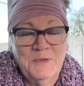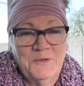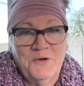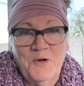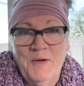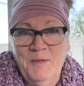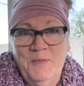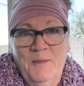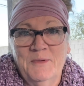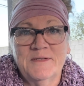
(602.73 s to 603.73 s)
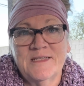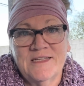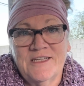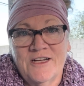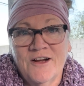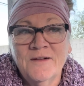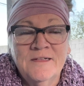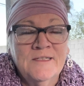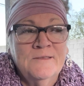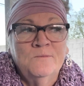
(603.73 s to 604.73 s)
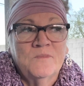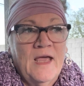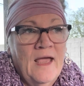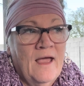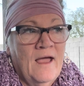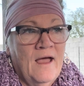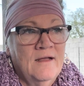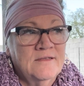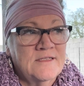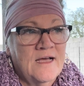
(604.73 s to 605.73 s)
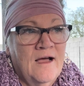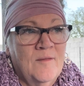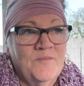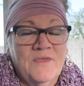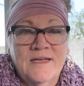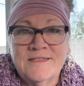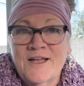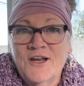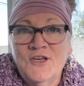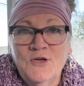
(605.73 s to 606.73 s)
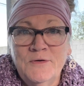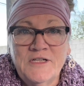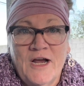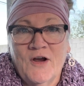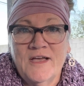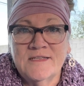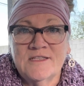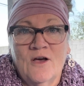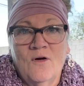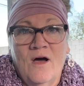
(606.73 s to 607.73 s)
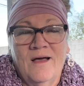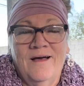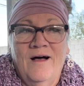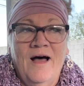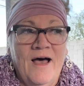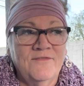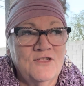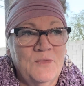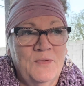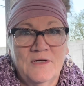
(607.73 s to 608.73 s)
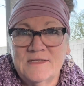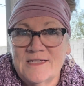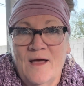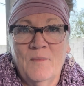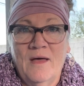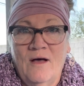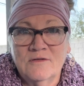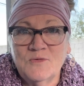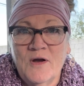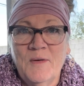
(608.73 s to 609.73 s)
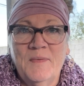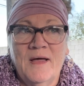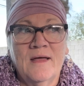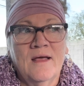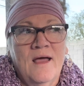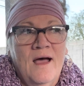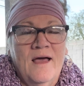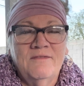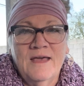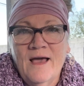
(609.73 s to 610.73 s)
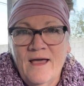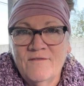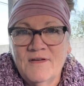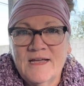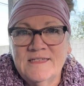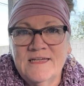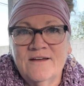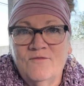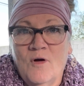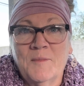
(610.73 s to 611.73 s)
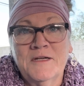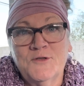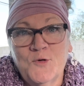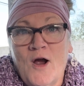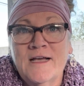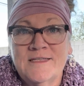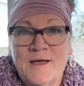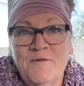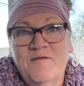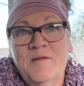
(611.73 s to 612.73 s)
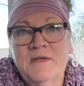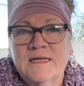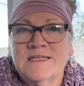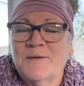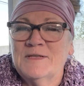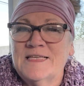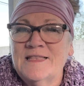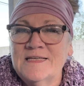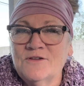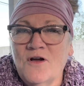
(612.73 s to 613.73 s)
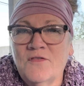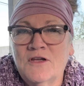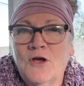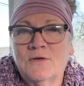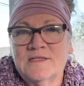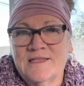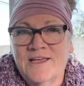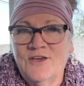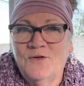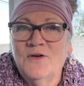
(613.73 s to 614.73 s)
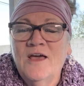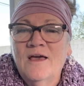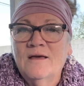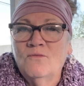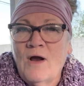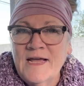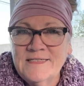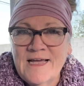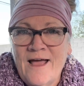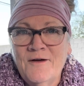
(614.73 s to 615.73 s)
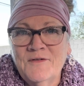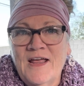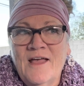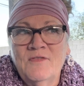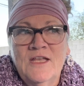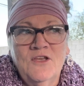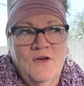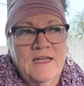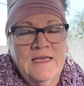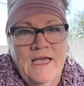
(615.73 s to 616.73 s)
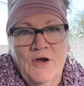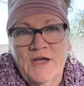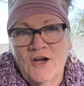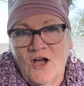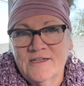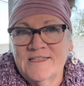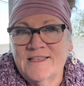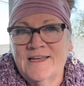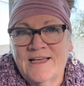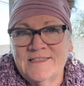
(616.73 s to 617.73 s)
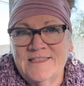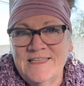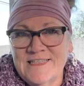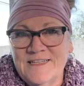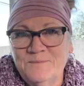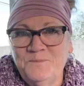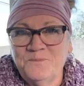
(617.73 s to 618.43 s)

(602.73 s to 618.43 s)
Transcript: going to grow my peppers this year, and it's not a huge area, so I'll have to put some elsewhere, but I think I have an idea of where I'm going to try some of them next time. But see, these are all the notes that you write down, and then you can carry it on to the next season.